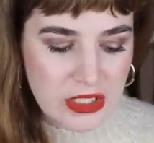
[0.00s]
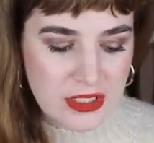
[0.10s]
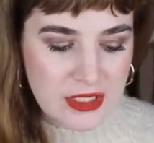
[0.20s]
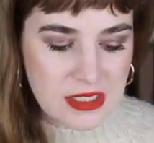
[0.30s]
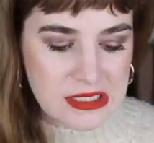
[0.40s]

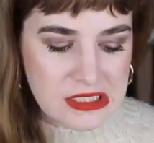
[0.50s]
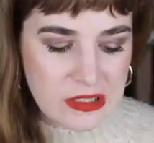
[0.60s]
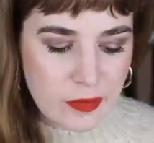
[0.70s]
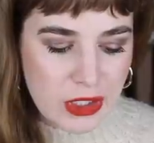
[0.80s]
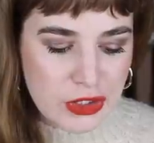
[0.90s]
It's the
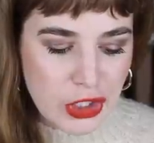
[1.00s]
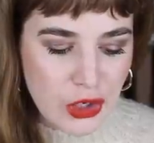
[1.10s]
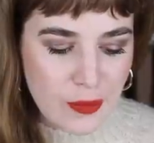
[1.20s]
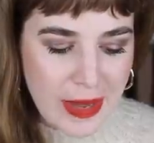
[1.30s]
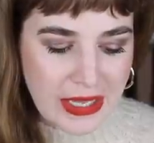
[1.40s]
Slim
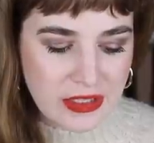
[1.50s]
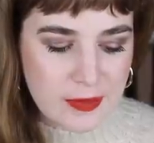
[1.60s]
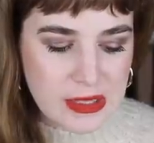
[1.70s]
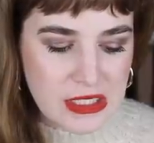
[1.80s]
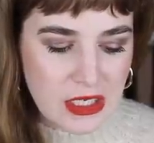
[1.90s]
Glow Matte
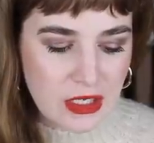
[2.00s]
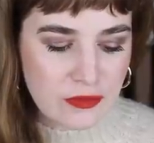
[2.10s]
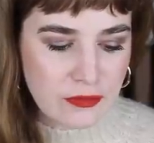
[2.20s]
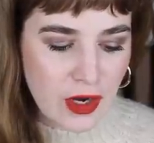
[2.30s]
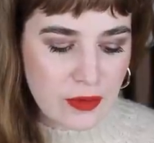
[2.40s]
Lipstick
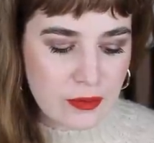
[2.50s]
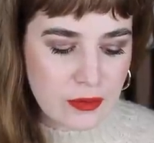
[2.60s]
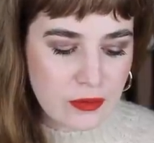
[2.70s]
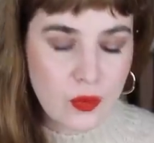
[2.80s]
from